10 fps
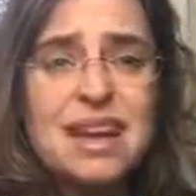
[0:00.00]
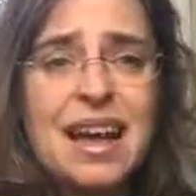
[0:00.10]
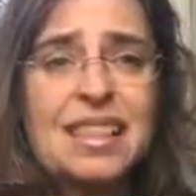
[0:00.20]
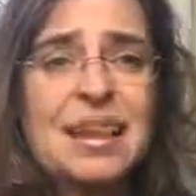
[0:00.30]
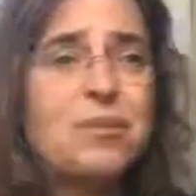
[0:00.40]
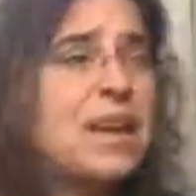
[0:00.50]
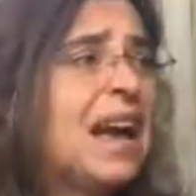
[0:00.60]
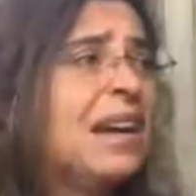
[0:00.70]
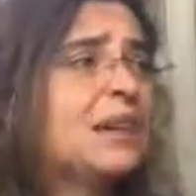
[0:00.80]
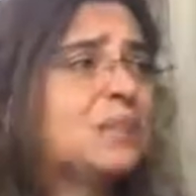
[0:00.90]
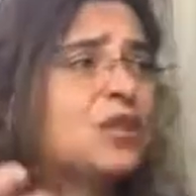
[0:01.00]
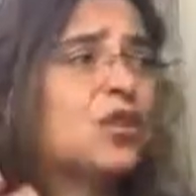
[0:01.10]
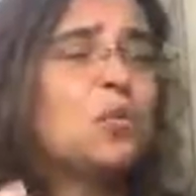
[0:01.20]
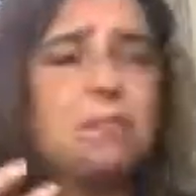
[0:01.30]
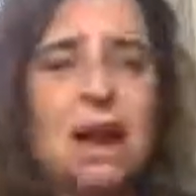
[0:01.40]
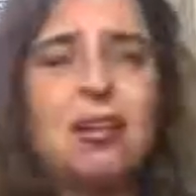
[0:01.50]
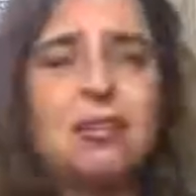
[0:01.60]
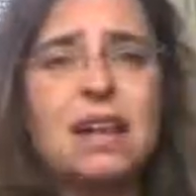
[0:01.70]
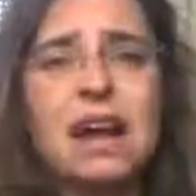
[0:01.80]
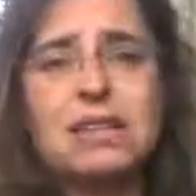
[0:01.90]
And then we end up so
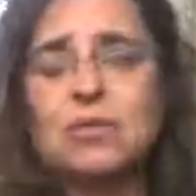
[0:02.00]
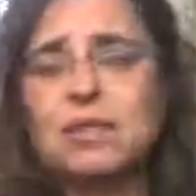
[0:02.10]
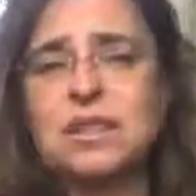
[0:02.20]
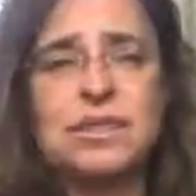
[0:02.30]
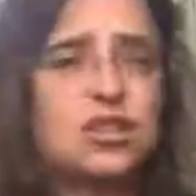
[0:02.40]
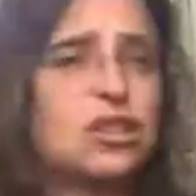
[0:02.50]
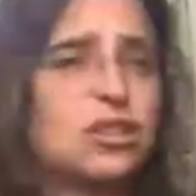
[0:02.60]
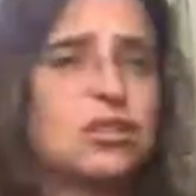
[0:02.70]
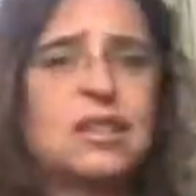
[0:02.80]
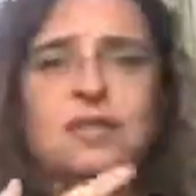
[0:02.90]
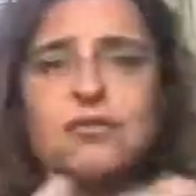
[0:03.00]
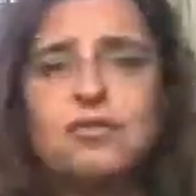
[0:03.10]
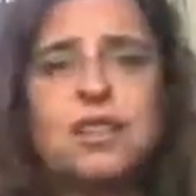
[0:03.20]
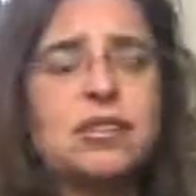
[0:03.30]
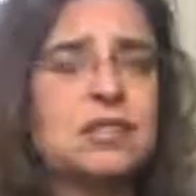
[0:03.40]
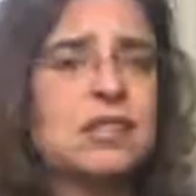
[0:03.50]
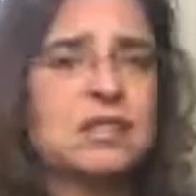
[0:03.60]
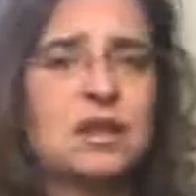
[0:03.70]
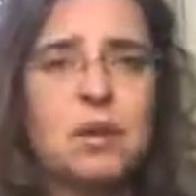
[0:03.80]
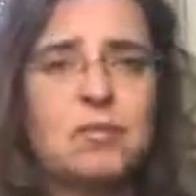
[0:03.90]
paralyzed with insecurity and fear and
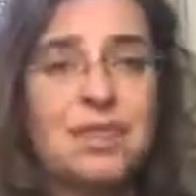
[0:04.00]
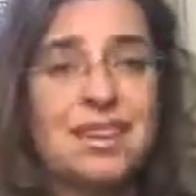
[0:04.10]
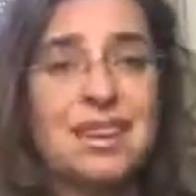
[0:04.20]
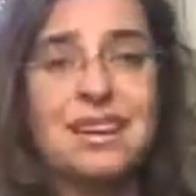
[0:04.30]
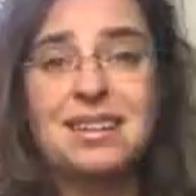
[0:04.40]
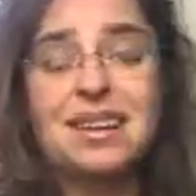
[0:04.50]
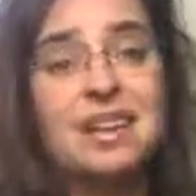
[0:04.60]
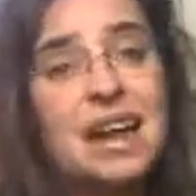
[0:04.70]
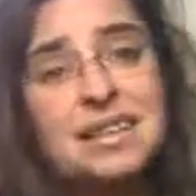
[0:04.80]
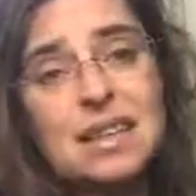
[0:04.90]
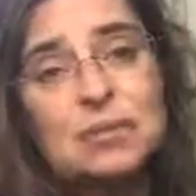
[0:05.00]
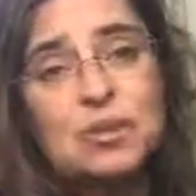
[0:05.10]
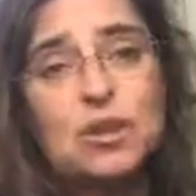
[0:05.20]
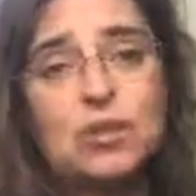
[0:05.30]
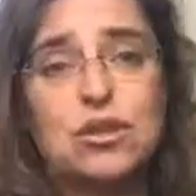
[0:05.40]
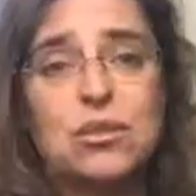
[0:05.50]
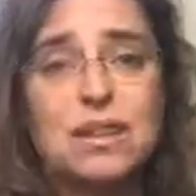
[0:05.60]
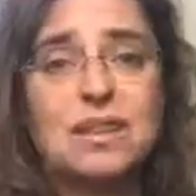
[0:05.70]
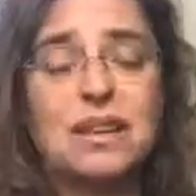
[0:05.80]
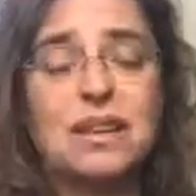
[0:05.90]
discomfort that a lot of times we don't do
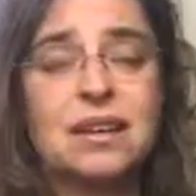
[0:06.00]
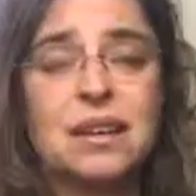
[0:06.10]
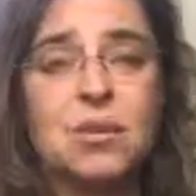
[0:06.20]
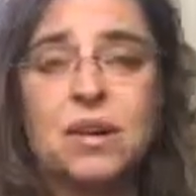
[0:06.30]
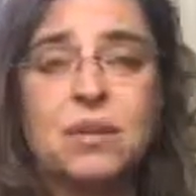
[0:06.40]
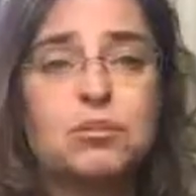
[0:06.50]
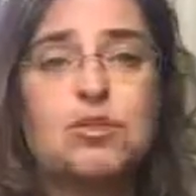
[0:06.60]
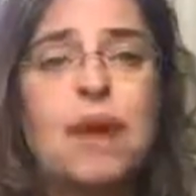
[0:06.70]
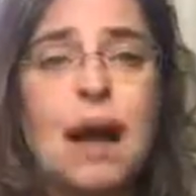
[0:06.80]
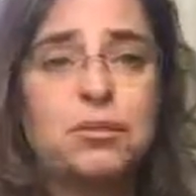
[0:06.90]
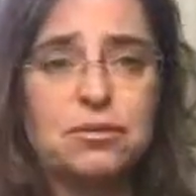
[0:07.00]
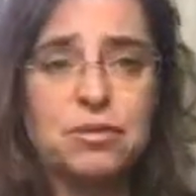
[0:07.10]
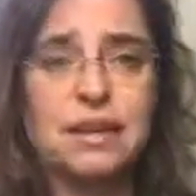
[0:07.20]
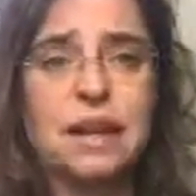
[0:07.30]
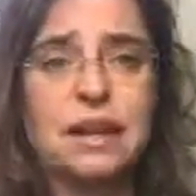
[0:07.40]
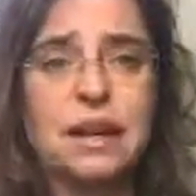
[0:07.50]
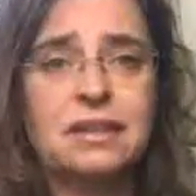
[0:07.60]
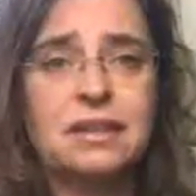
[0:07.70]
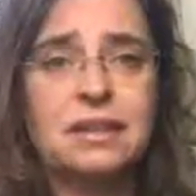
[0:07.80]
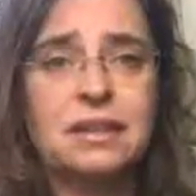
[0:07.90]
anything. We end up trapped for
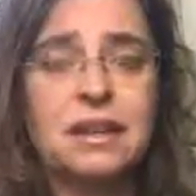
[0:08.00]
decades.